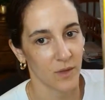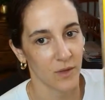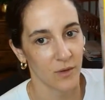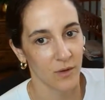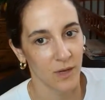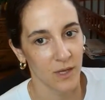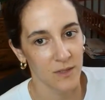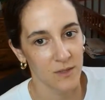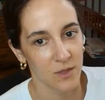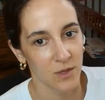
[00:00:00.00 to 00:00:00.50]

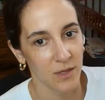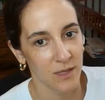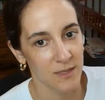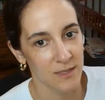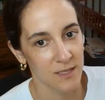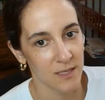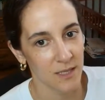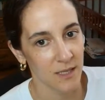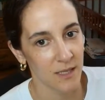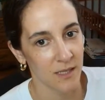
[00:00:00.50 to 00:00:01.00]
Okay, so you
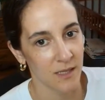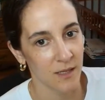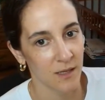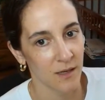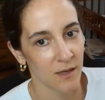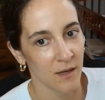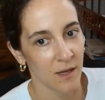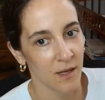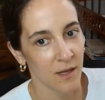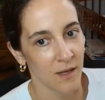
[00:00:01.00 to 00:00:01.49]
can see
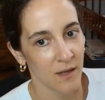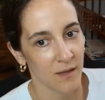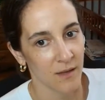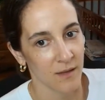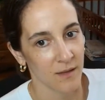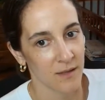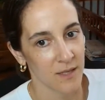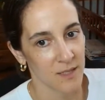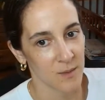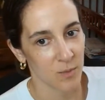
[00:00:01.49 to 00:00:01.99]
here,
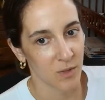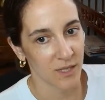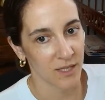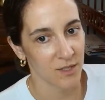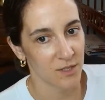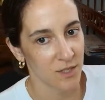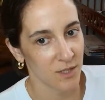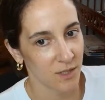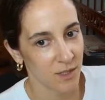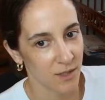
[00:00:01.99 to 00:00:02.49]
this
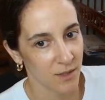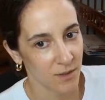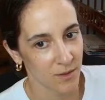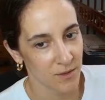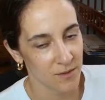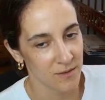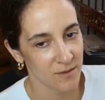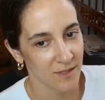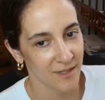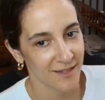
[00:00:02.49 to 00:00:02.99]
plain
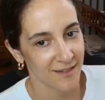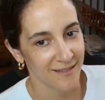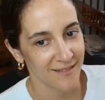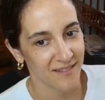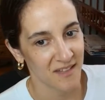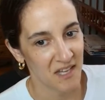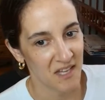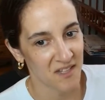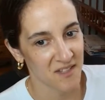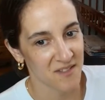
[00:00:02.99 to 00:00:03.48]
Cheerios
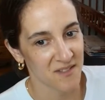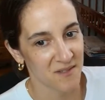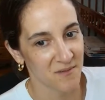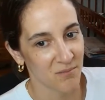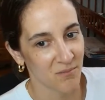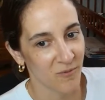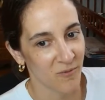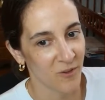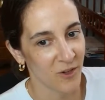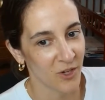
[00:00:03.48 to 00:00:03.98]

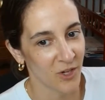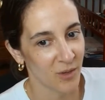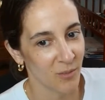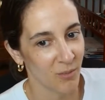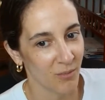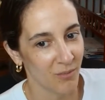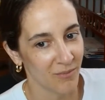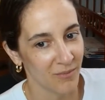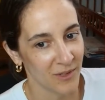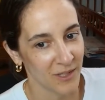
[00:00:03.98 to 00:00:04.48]
is
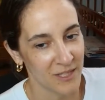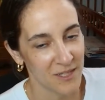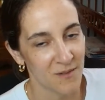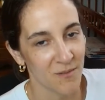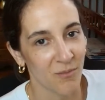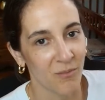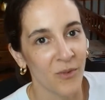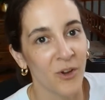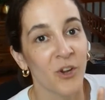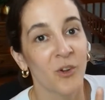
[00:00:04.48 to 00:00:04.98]
very
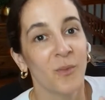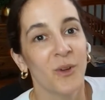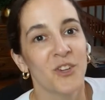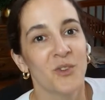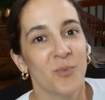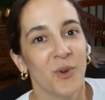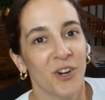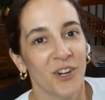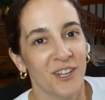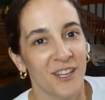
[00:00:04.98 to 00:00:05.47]

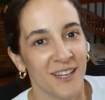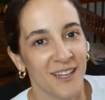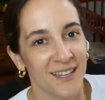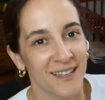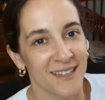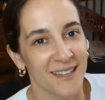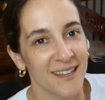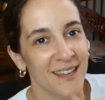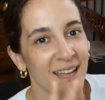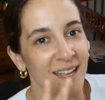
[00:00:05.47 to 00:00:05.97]
much
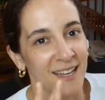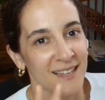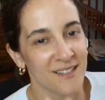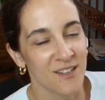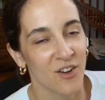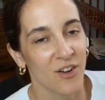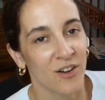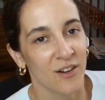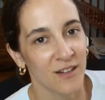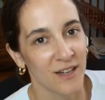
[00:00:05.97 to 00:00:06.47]
marketed that
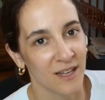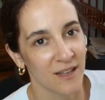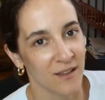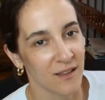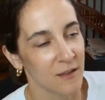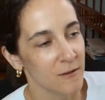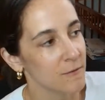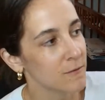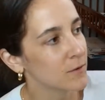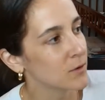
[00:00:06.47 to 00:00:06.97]
it's a
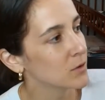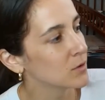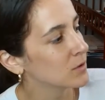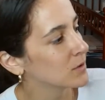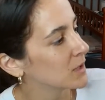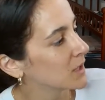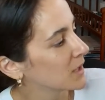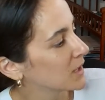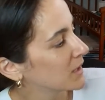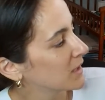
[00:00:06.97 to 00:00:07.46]
heart-healthy
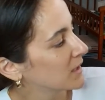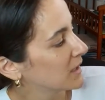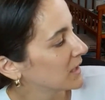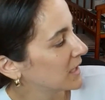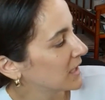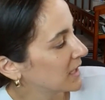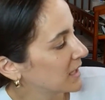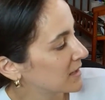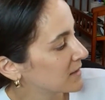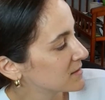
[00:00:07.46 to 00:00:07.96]
food.
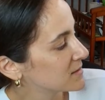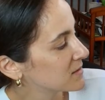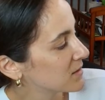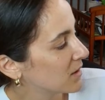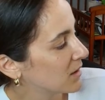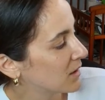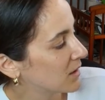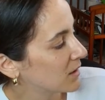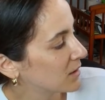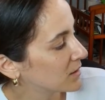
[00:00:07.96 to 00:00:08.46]
It has
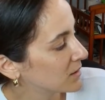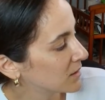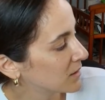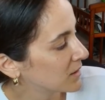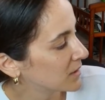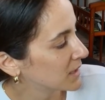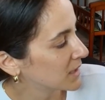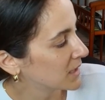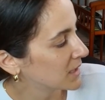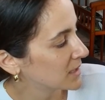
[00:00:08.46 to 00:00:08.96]
a heart
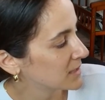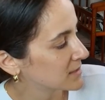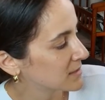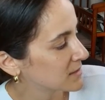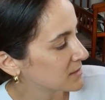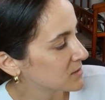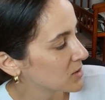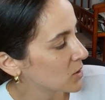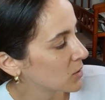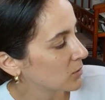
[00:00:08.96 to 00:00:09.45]
on it. It
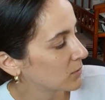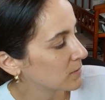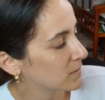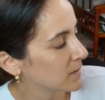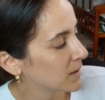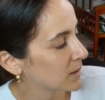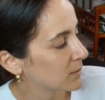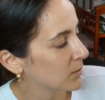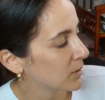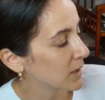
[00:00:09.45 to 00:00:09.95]
says oat
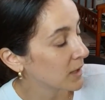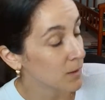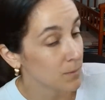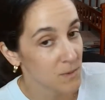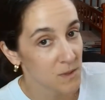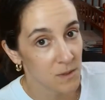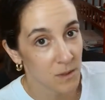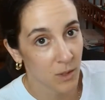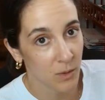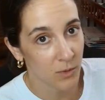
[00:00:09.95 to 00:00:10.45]
fiber
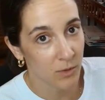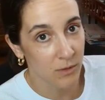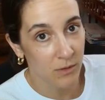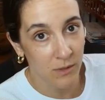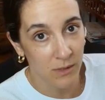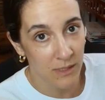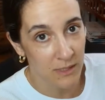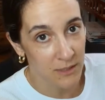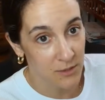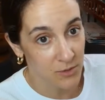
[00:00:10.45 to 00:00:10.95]
helps lower
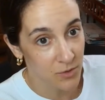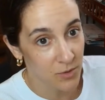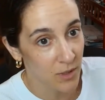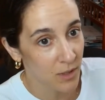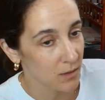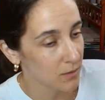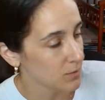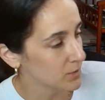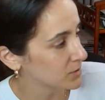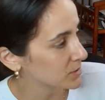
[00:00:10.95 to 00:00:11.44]

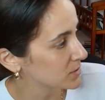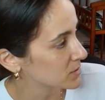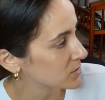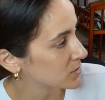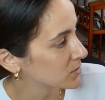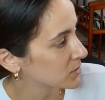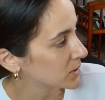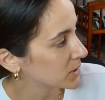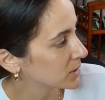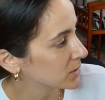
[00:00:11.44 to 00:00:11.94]
cholesterol, which
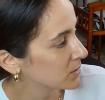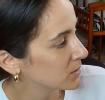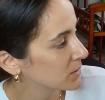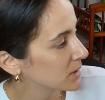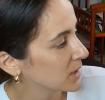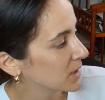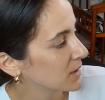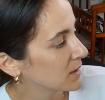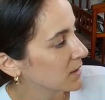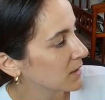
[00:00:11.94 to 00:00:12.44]
is
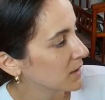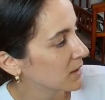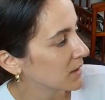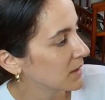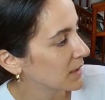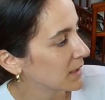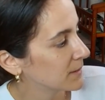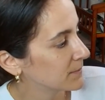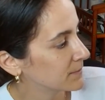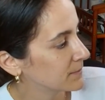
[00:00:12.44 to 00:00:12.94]
true.
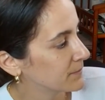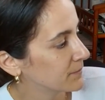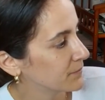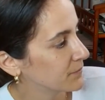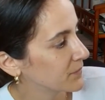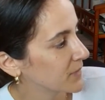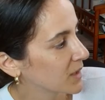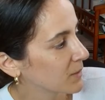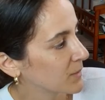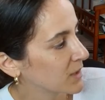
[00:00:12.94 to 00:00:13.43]

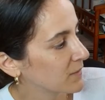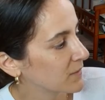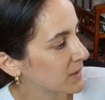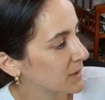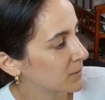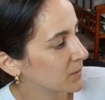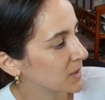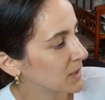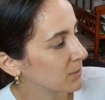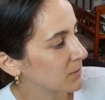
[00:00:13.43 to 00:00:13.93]
My
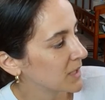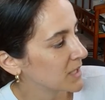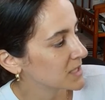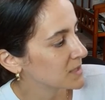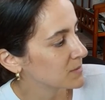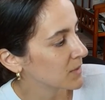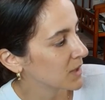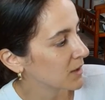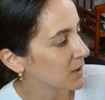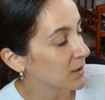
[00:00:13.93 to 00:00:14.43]
family
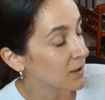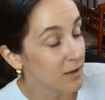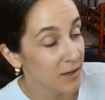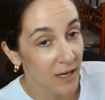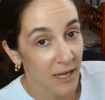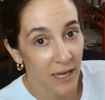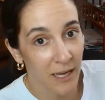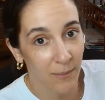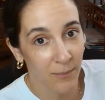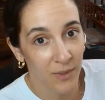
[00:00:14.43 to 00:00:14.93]
makes my
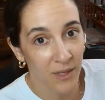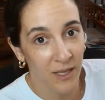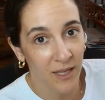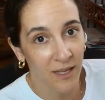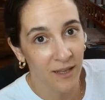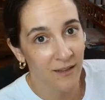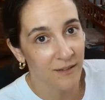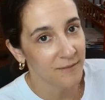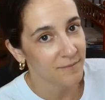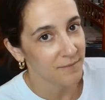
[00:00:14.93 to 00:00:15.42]
heart
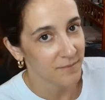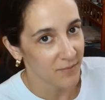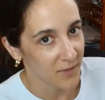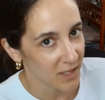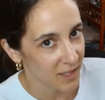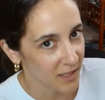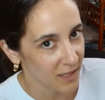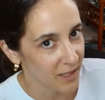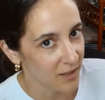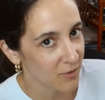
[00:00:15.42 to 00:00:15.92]
happy.
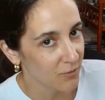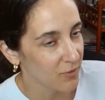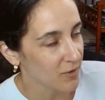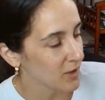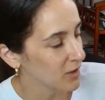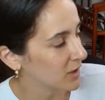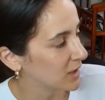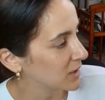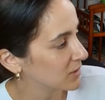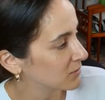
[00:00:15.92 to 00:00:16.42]
Again,
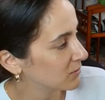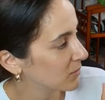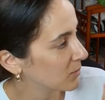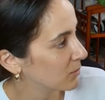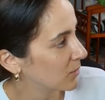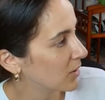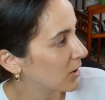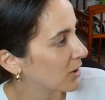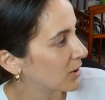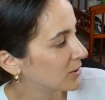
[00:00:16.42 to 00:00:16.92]
very
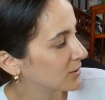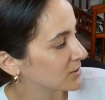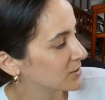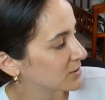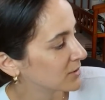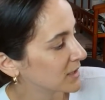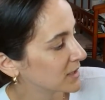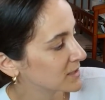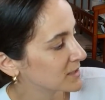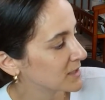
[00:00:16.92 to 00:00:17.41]

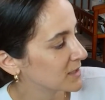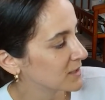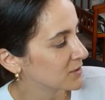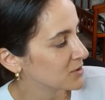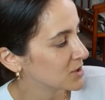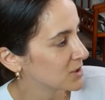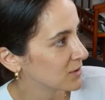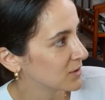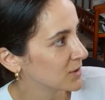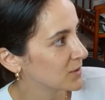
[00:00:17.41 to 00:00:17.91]

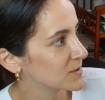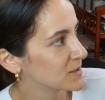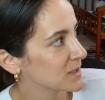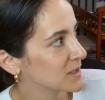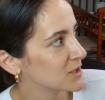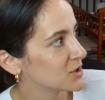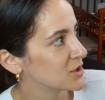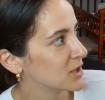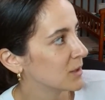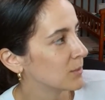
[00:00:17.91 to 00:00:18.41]
heart-directed Cheerios
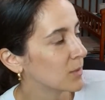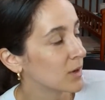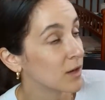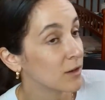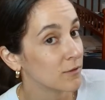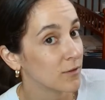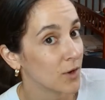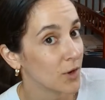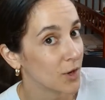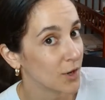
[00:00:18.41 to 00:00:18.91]
in the shape
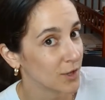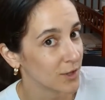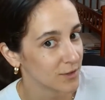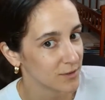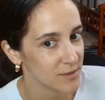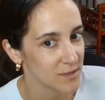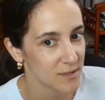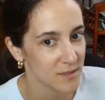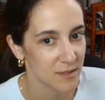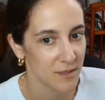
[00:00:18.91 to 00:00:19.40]
of
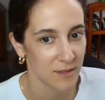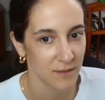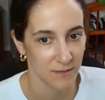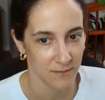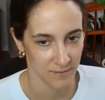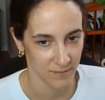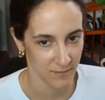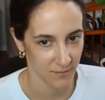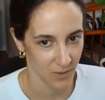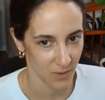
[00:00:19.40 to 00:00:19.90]
hearts.
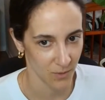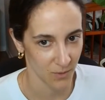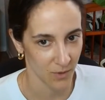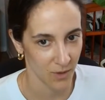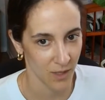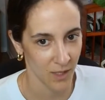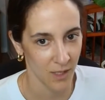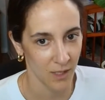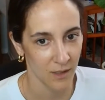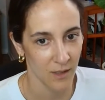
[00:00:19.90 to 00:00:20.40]

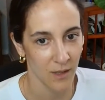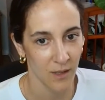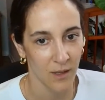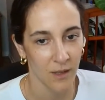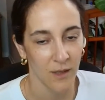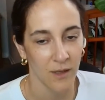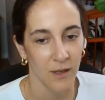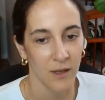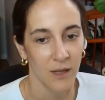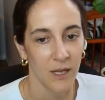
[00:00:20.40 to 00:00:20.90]
Okay,
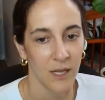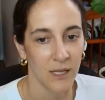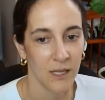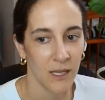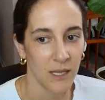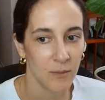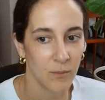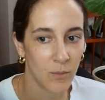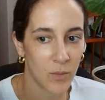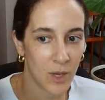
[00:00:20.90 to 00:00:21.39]

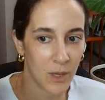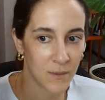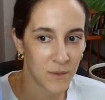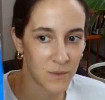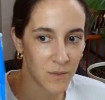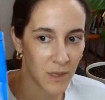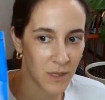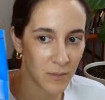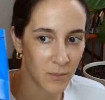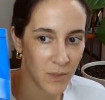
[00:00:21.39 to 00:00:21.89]
and then
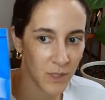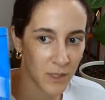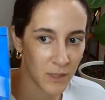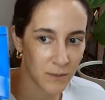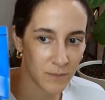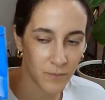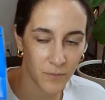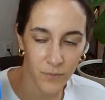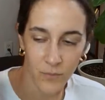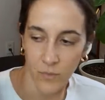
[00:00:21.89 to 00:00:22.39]
Bob's Red
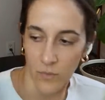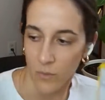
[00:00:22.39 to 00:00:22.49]
Mill.